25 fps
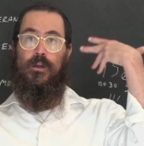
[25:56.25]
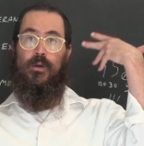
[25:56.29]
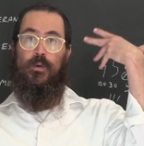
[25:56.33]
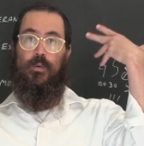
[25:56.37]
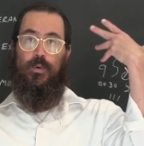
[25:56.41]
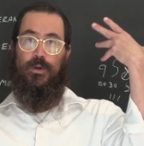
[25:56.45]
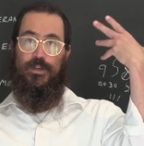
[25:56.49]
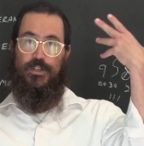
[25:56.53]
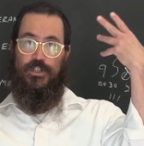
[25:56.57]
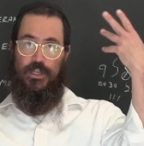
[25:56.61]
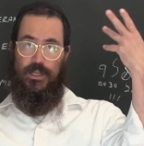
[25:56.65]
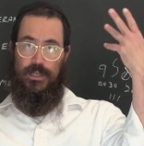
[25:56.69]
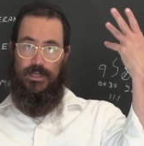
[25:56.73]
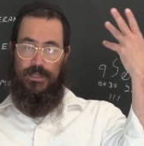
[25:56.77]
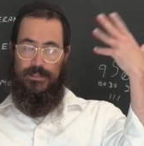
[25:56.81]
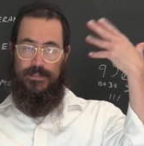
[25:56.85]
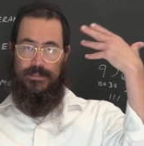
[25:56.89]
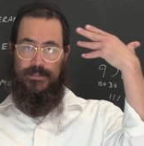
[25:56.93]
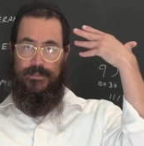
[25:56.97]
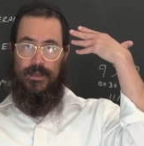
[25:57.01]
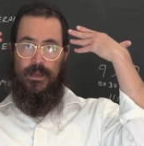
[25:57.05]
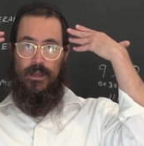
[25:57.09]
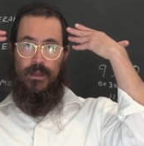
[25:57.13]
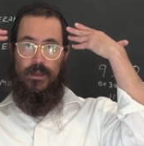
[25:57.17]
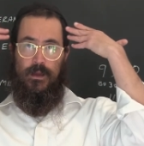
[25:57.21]
which
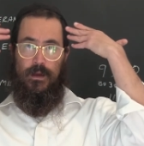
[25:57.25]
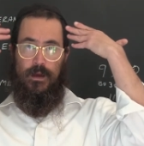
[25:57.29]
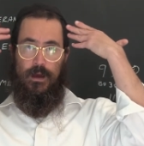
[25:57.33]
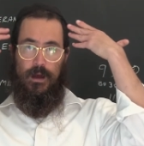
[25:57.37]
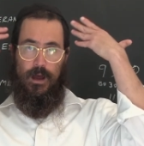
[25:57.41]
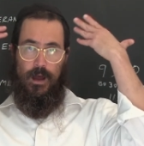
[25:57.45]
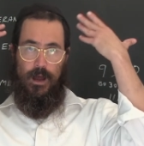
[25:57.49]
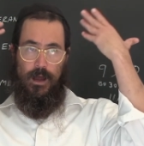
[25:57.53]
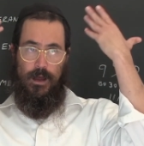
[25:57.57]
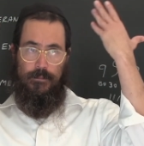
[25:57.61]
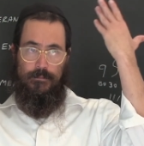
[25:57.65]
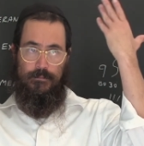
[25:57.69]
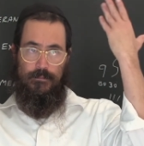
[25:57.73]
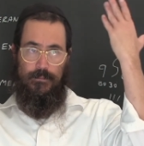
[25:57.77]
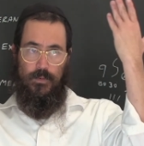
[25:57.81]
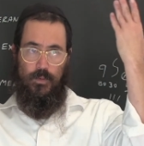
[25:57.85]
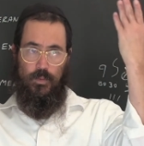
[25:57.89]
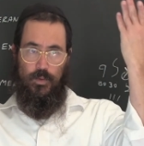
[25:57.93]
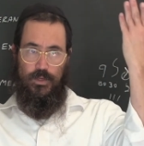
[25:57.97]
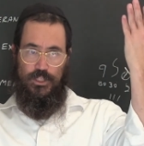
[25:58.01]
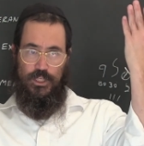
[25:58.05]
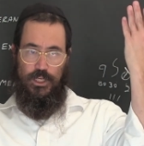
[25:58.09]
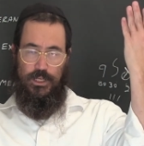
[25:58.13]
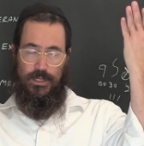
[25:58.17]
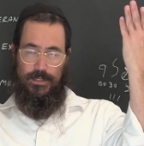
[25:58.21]
is um,
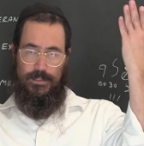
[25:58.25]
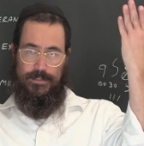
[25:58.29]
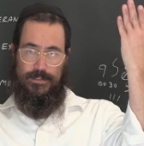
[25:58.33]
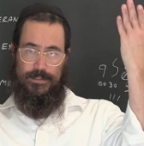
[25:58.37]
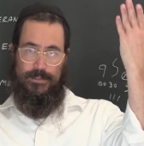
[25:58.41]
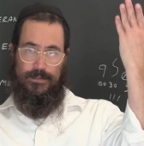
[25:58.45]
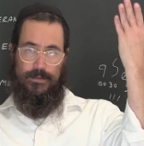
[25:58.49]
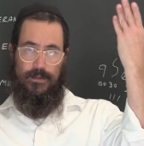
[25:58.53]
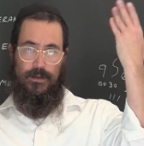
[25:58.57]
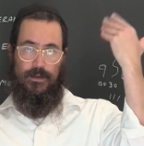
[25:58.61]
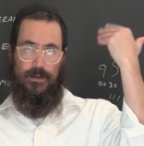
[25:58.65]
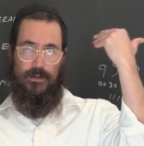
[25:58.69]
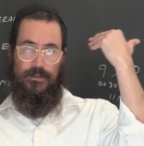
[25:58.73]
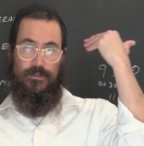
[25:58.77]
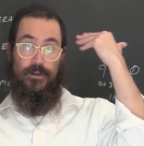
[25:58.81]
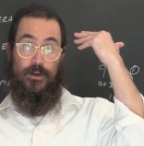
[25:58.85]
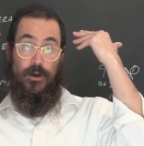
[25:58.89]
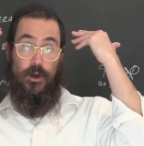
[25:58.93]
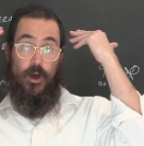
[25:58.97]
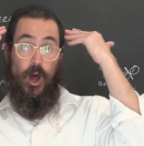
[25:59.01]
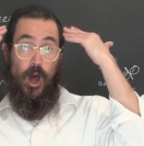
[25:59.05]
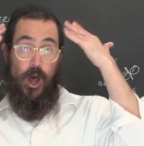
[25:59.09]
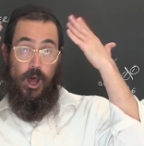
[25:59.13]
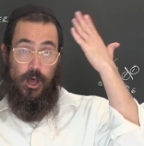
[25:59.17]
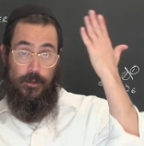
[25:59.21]
which is the the
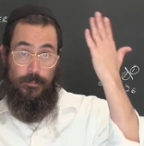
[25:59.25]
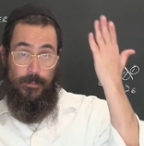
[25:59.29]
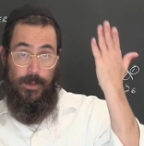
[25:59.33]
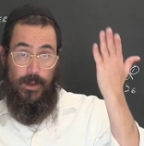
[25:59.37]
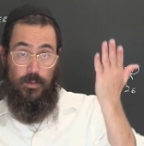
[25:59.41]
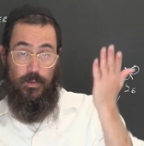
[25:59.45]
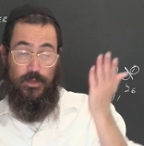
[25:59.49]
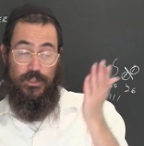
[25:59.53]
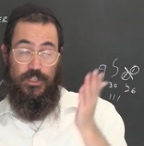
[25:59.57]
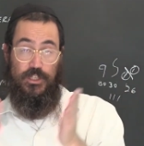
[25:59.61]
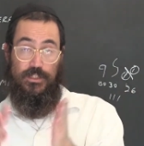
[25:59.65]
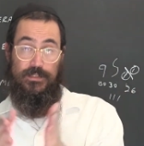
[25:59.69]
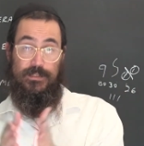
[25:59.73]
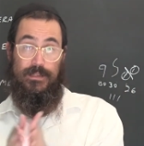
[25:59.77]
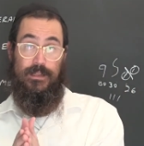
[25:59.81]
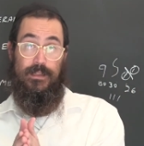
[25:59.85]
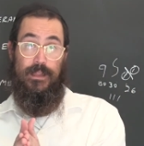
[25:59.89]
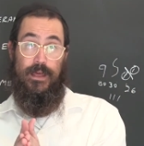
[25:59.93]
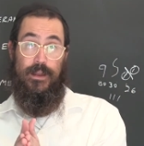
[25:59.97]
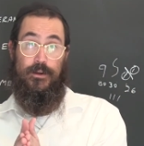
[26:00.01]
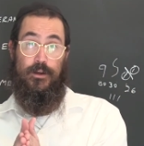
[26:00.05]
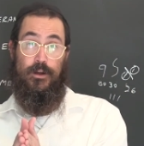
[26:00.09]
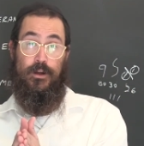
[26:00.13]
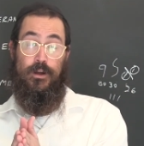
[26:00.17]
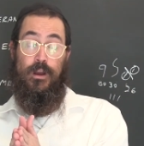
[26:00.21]
chokhmah, which is the
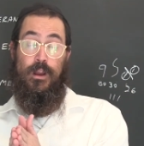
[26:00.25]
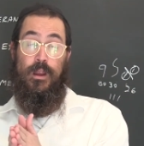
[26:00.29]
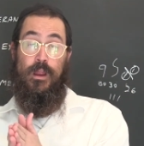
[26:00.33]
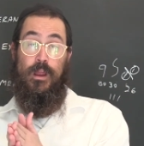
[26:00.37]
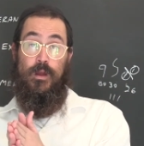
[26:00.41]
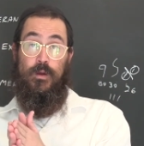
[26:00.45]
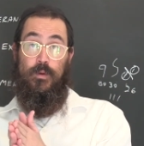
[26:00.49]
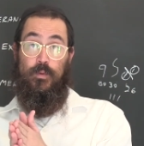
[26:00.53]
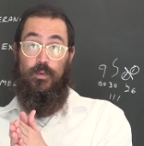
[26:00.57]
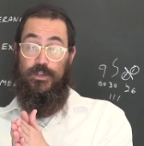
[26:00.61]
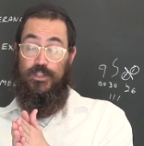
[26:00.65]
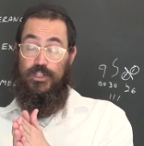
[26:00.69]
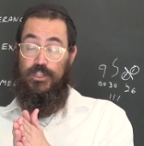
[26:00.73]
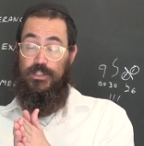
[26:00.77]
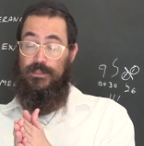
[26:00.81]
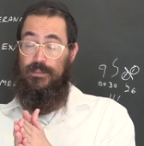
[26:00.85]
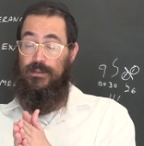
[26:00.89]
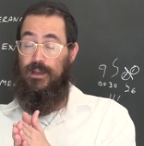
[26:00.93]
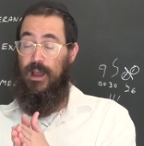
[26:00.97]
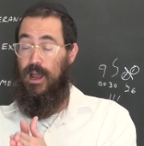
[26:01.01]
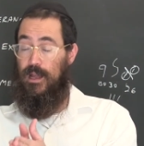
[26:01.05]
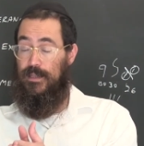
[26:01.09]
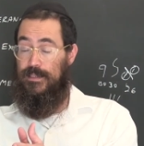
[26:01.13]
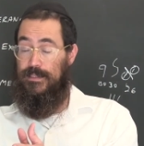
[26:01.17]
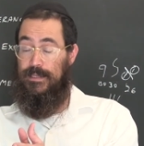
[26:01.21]
letter, which is
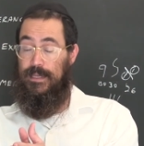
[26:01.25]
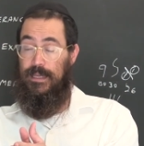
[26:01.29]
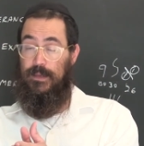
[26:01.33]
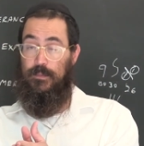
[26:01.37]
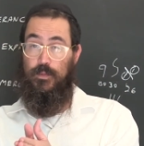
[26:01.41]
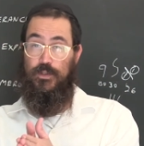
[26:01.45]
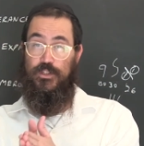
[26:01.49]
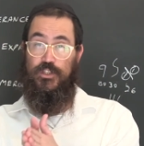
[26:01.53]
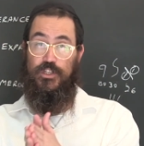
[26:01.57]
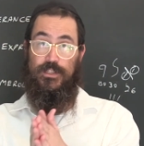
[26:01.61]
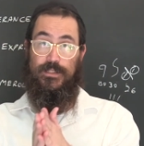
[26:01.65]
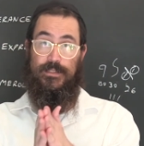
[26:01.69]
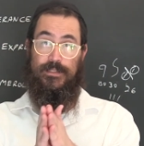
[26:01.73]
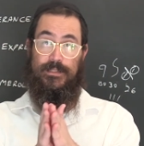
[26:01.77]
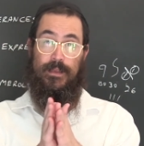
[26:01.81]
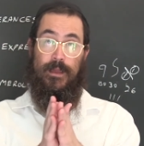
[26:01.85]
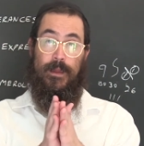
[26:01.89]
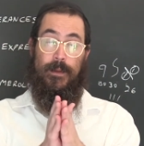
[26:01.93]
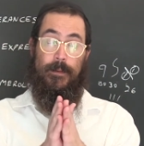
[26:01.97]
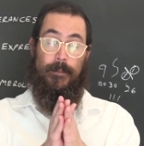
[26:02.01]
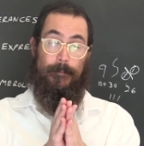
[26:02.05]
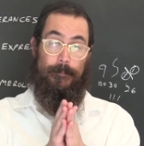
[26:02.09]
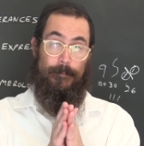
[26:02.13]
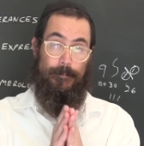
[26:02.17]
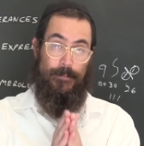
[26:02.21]
God's name, which
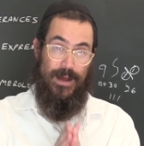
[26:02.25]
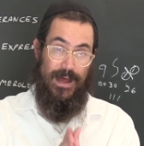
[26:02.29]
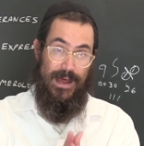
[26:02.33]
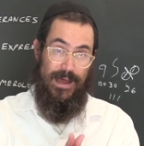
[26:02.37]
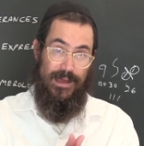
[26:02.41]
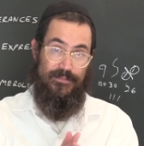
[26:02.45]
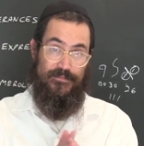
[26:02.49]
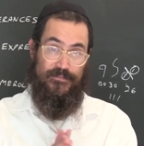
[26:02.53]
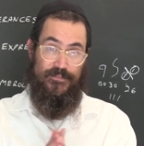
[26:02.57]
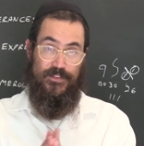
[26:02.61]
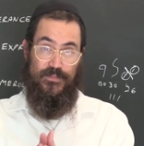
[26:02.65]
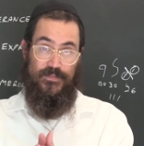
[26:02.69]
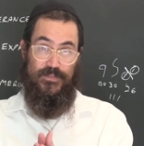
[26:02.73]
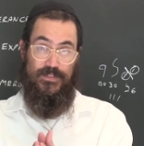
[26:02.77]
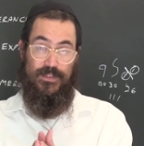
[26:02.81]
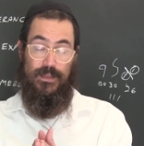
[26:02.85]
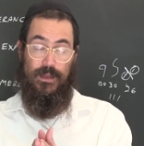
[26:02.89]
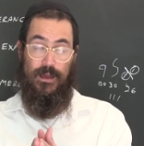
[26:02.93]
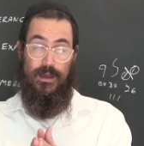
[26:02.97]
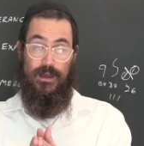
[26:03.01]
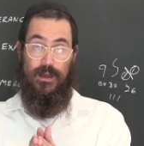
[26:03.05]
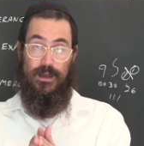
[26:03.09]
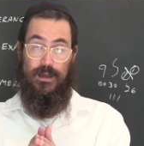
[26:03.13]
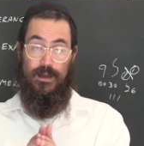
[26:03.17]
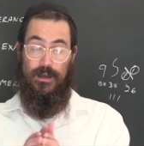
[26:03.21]
is ma 50,
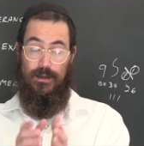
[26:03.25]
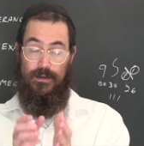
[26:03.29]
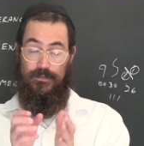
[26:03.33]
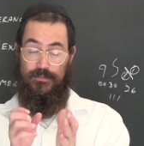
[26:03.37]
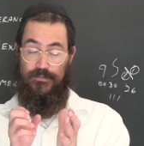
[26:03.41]
uh, uh,